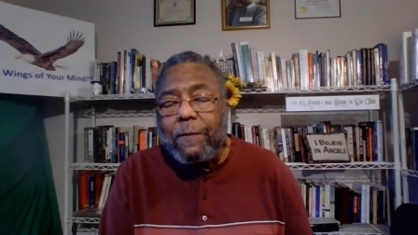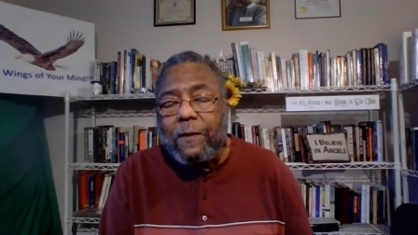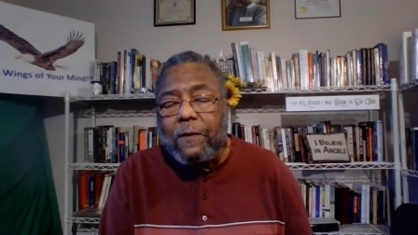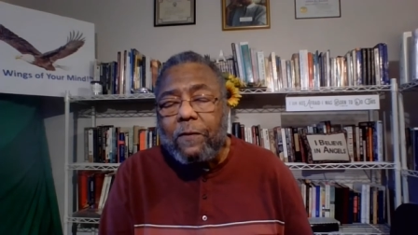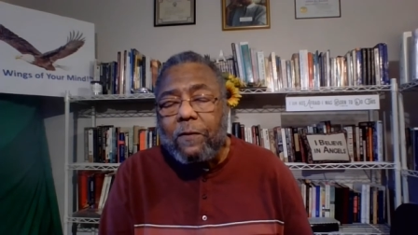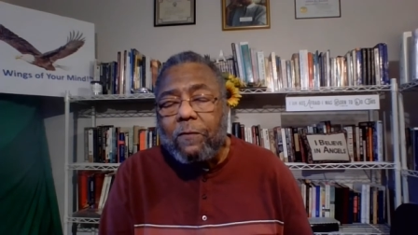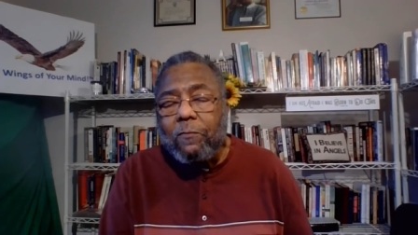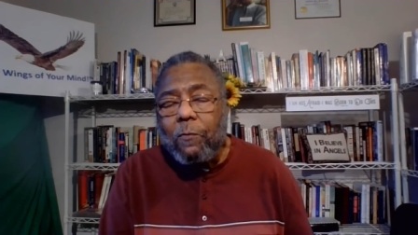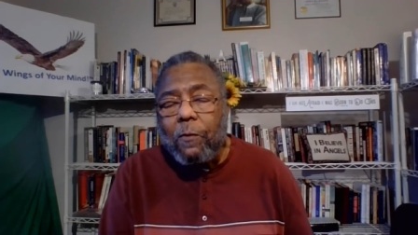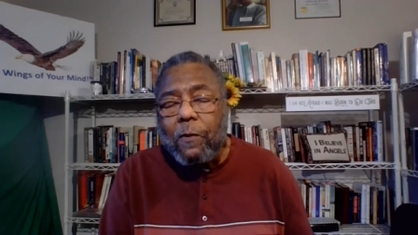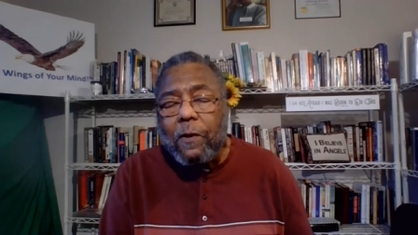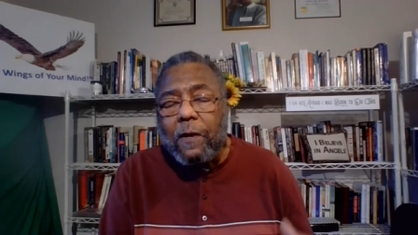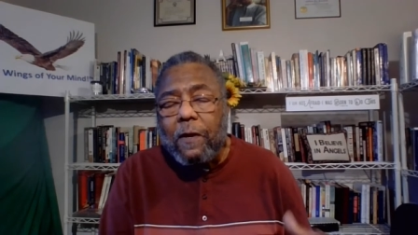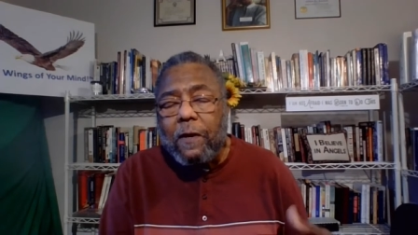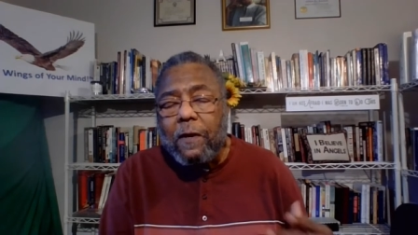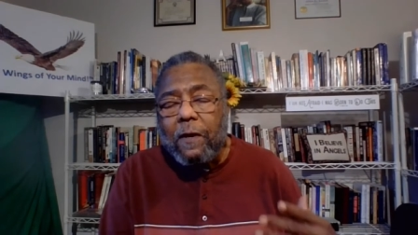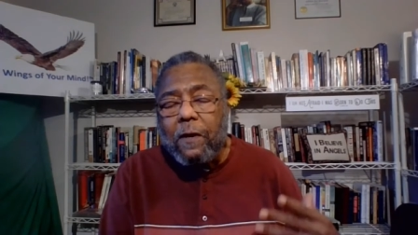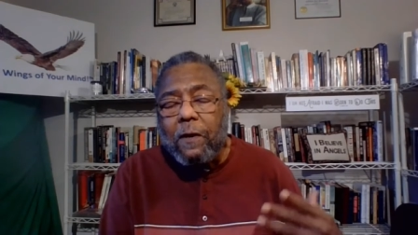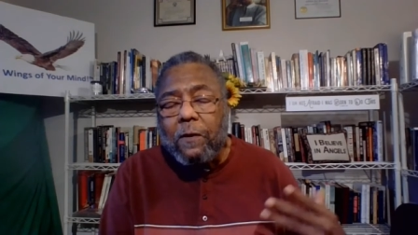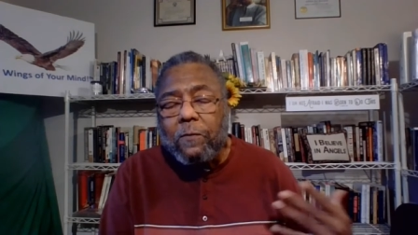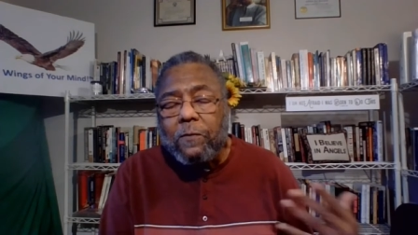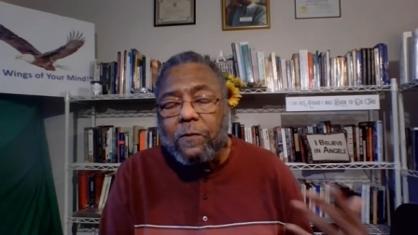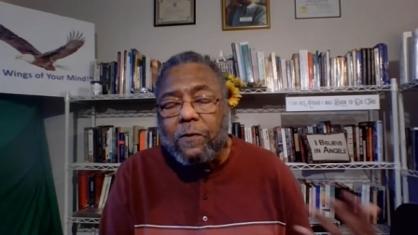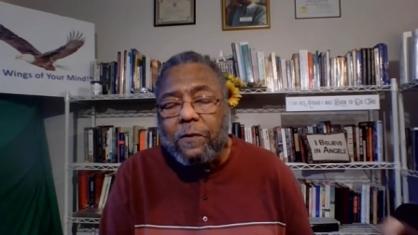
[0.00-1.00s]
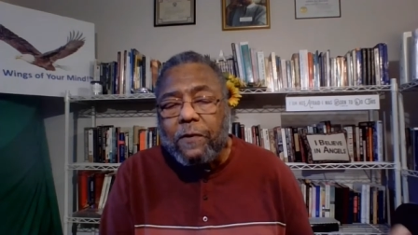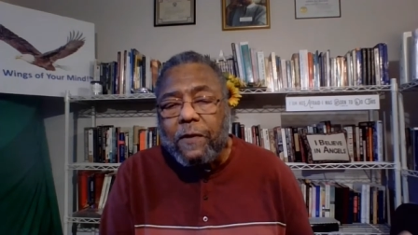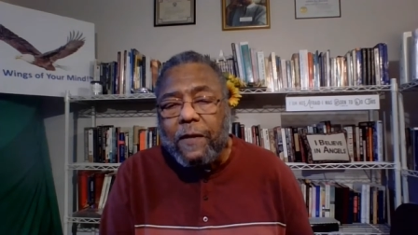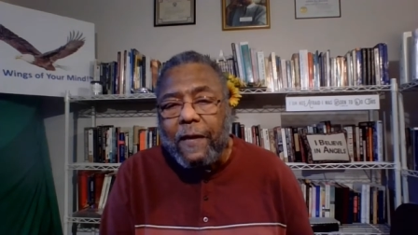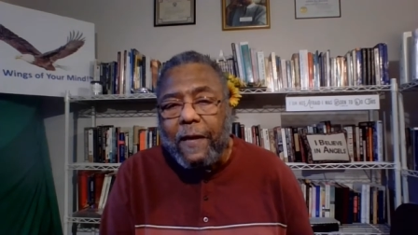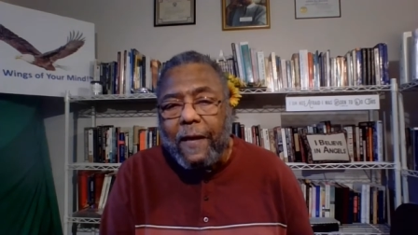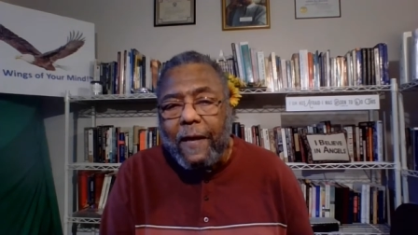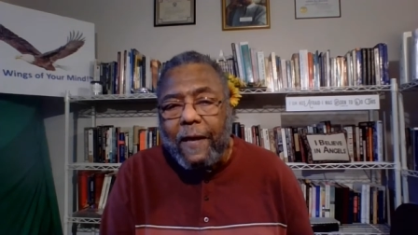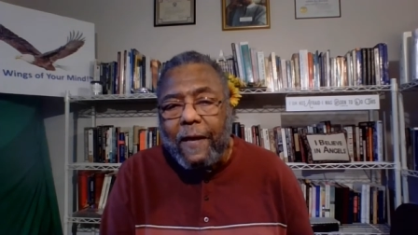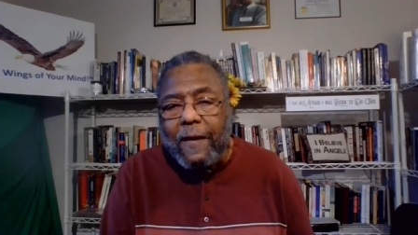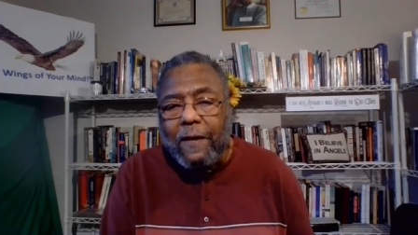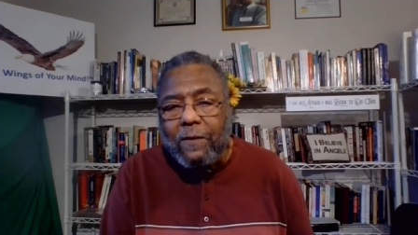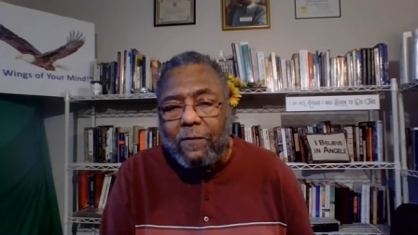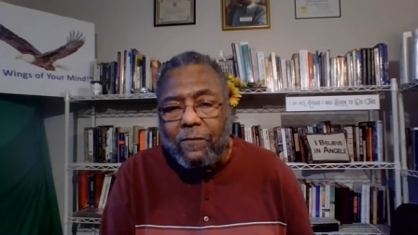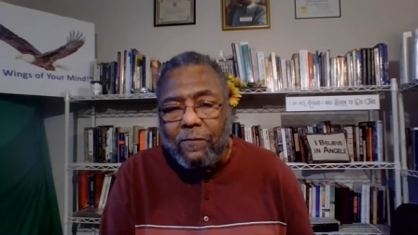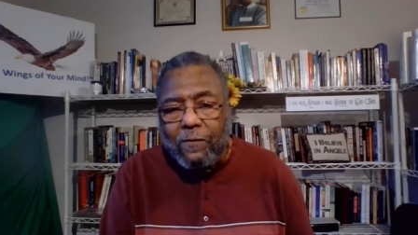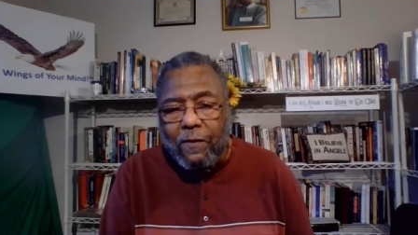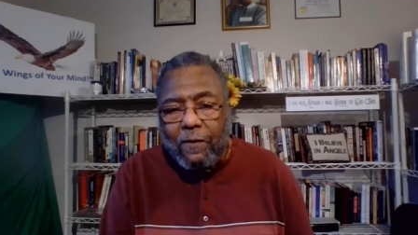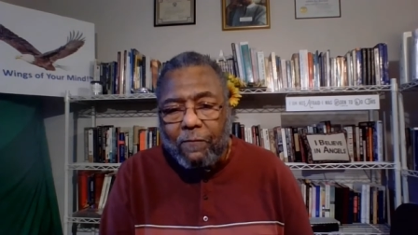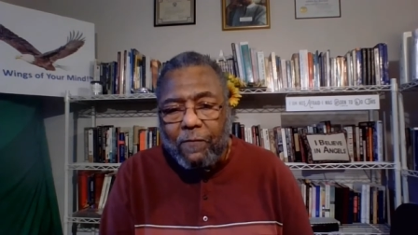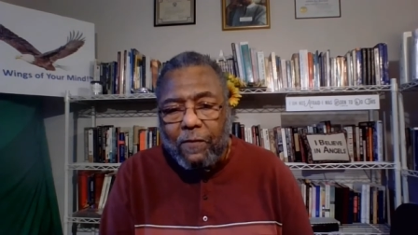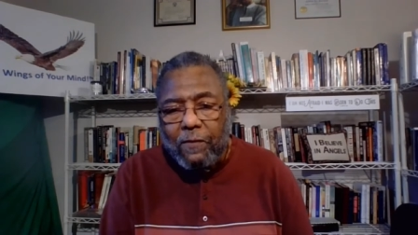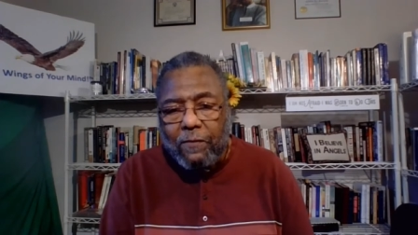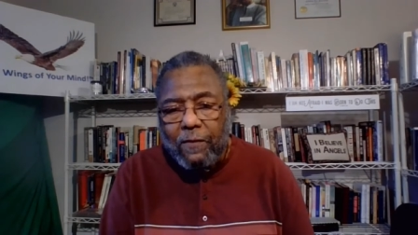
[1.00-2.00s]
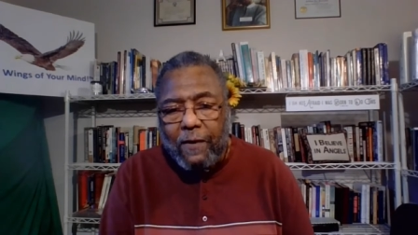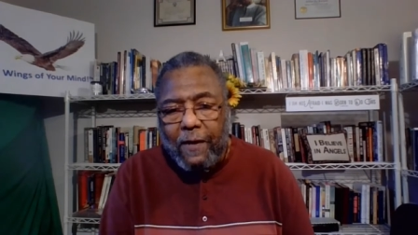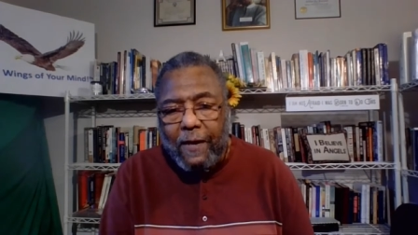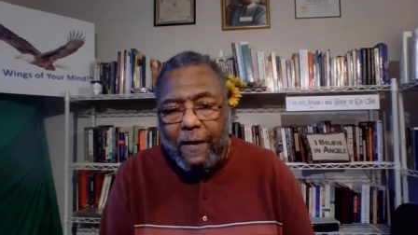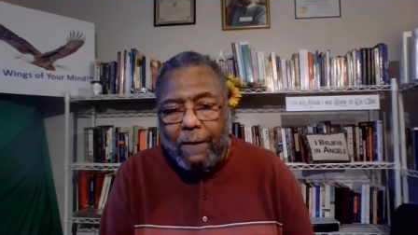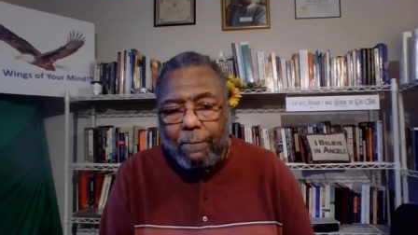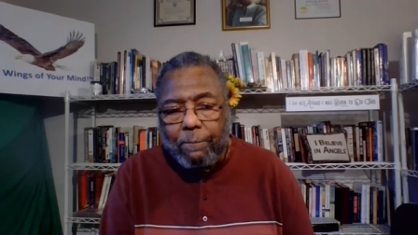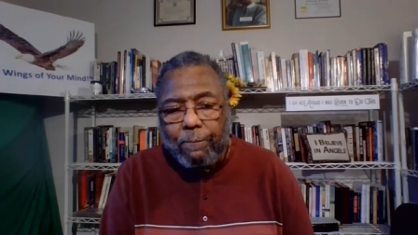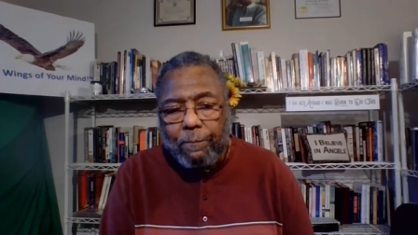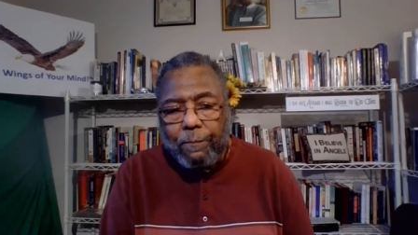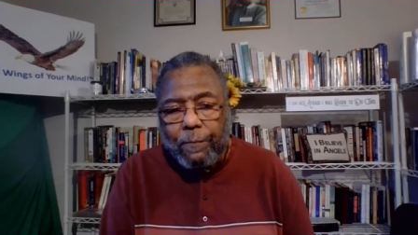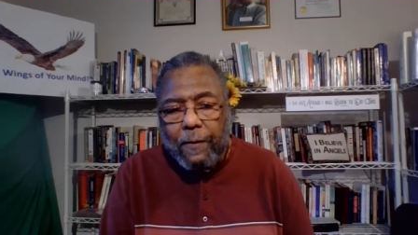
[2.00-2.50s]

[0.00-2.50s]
He just wanted to go to the edge of his nap.